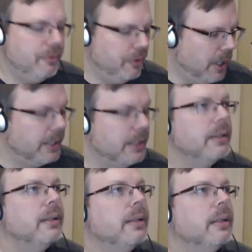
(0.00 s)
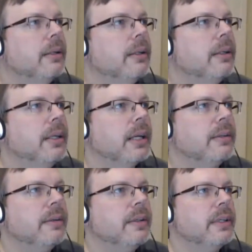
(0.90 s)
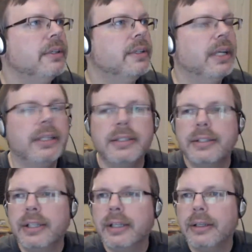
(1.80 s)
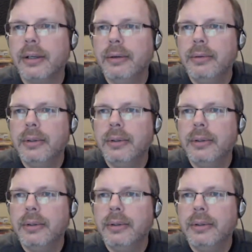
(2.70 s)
find the text. I just had this a second ago.